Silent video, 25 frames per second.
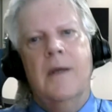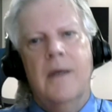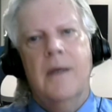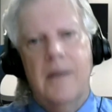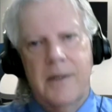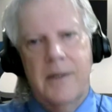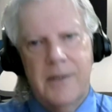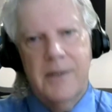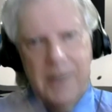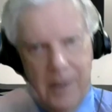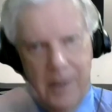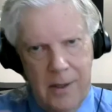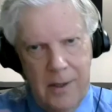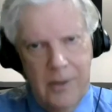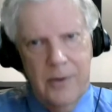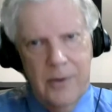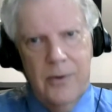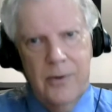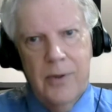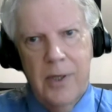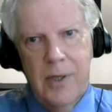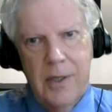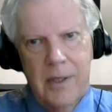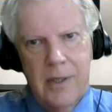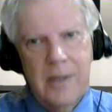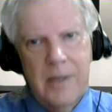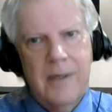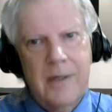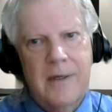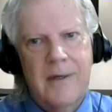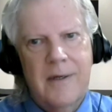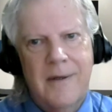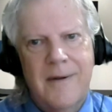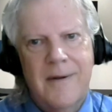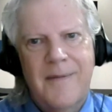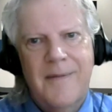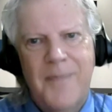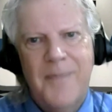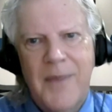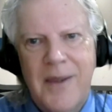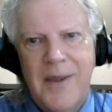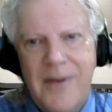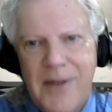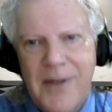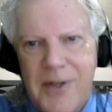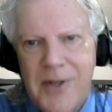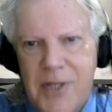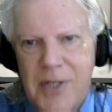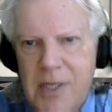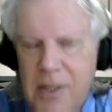So
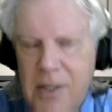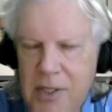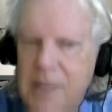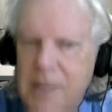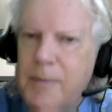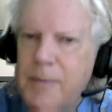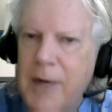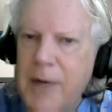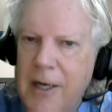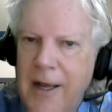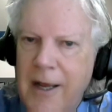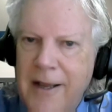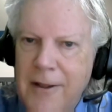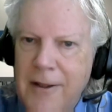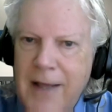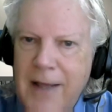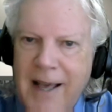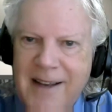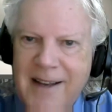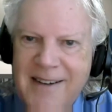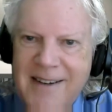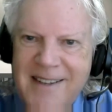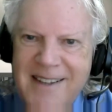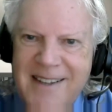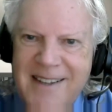it's a bit like that.